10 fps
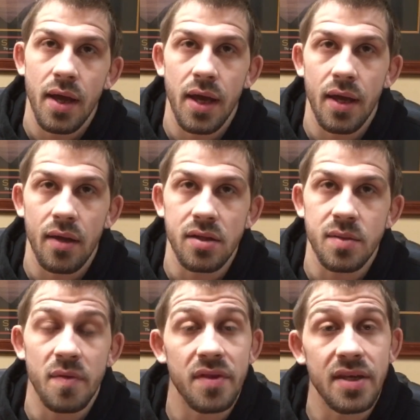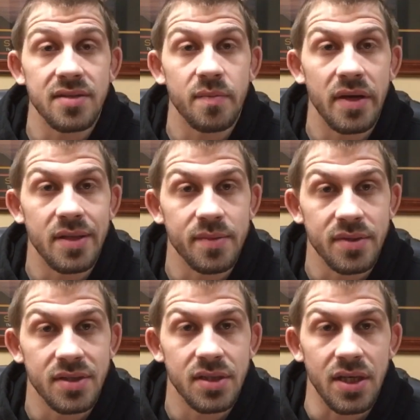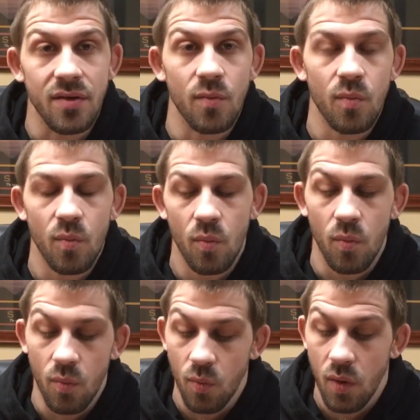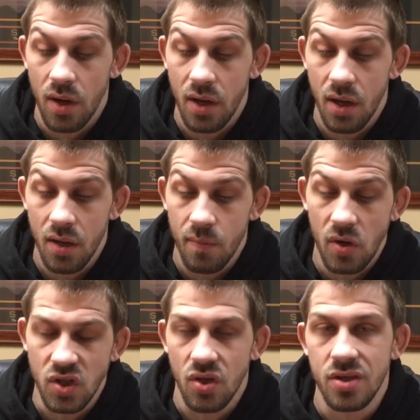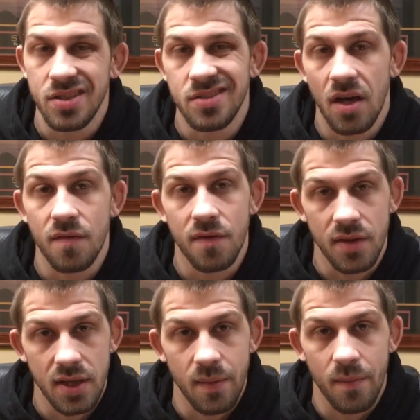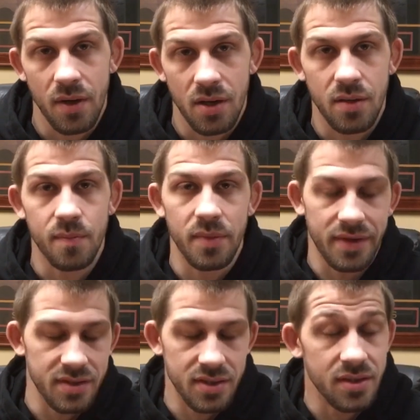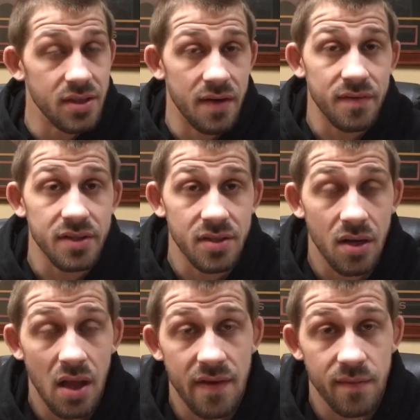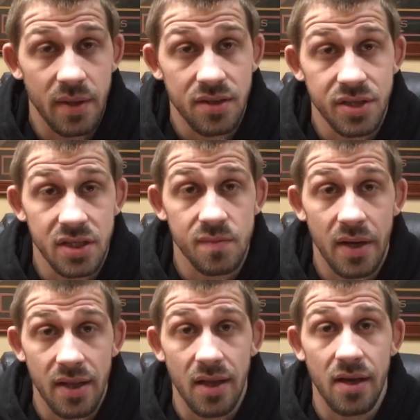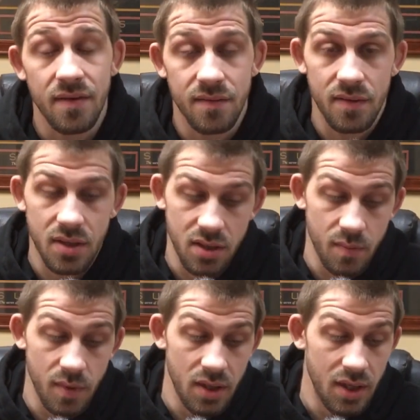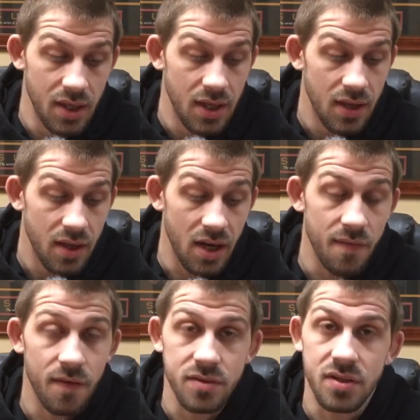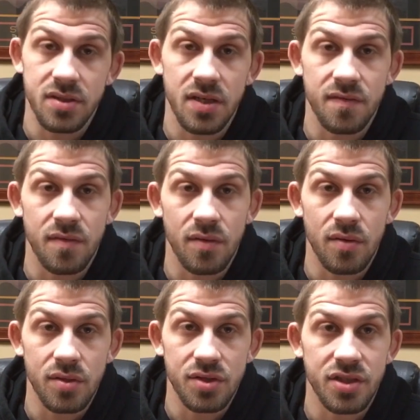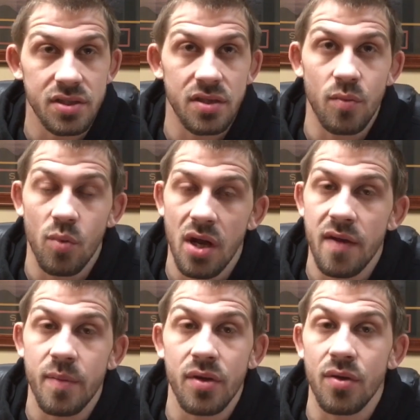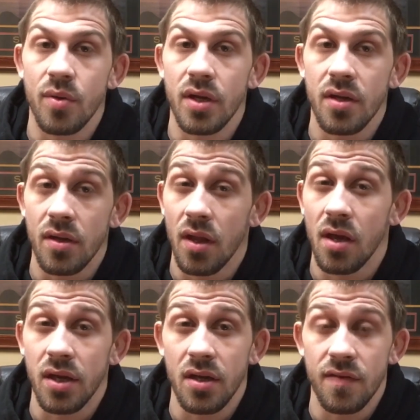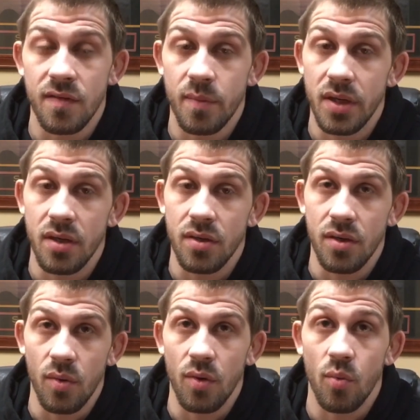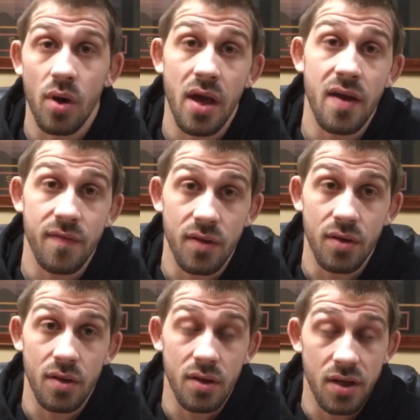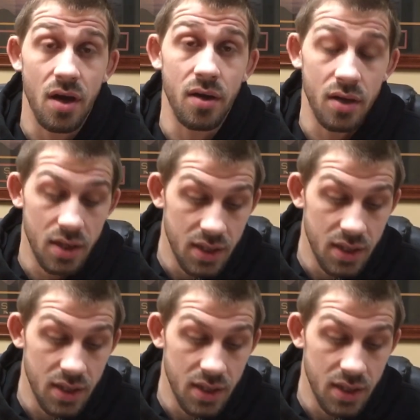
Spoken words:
and some of the things that made them succeed and what martial arts has done for them. Because it definitely has done a lot for me and changed my life. And I feel successful just in what I've been doing and lucky enough to be doing what I have done.